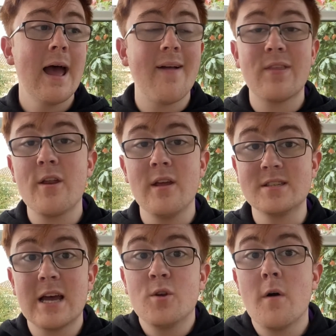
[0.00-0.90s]
And it's
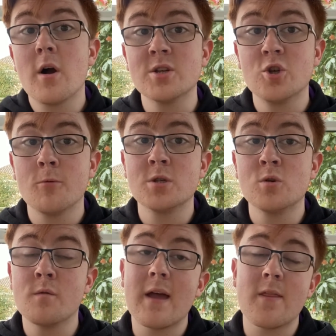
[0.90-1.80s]
Daniel Farke's job to
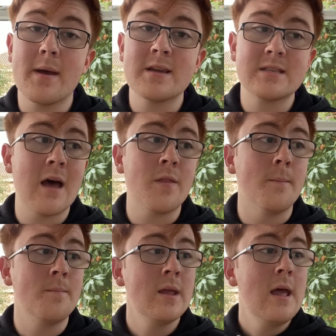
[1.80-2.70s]
sort of get the best out of
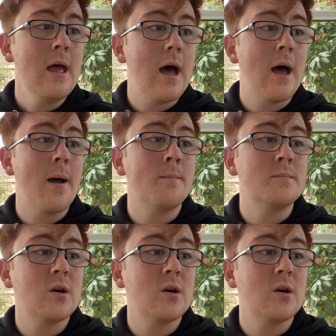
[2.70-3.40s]
them.